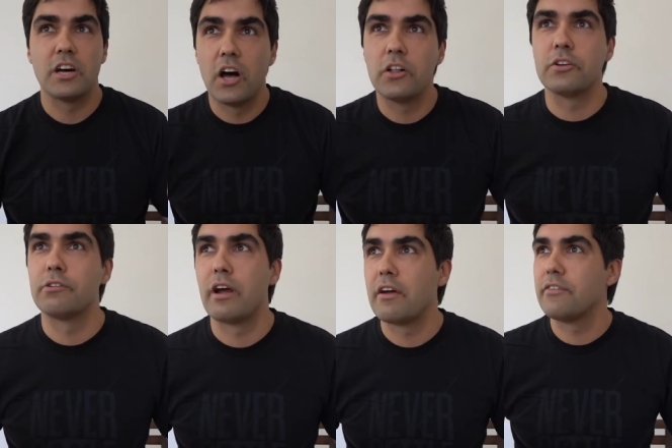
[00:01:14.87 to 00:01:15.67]

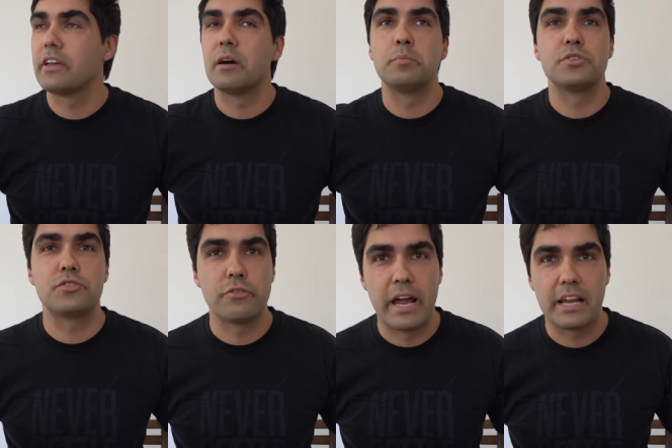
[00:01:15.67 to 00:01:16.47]
holographic,
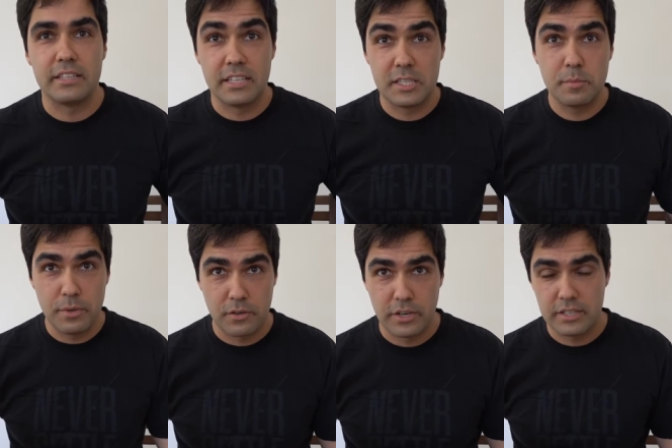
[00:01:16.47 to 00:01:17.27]
abstract
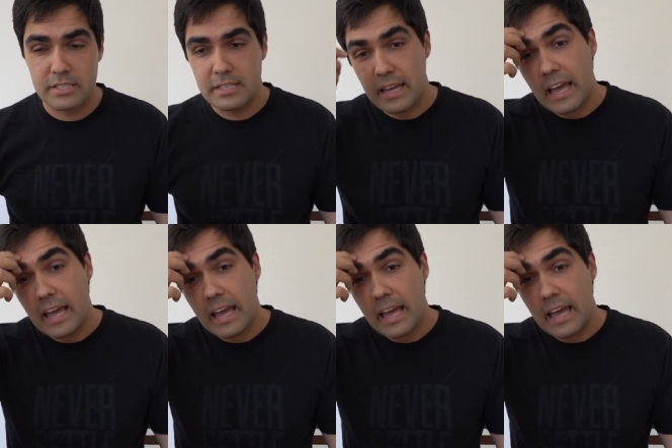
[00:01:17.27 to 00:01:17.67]
experience.